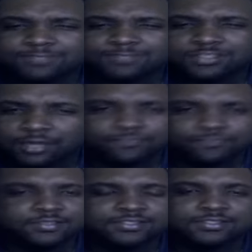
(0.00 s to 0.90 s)

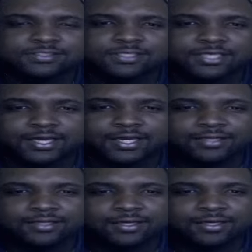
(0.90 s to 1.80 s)
toughness, and
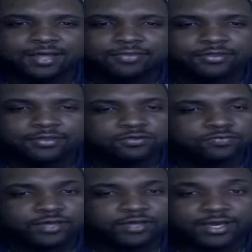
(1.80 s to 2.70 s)
I think Juve
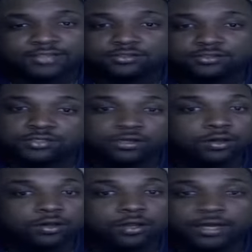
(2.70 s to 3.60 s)
has it
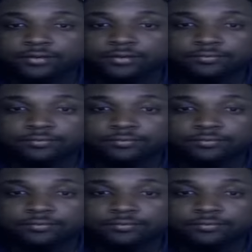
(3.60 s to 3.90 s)
all on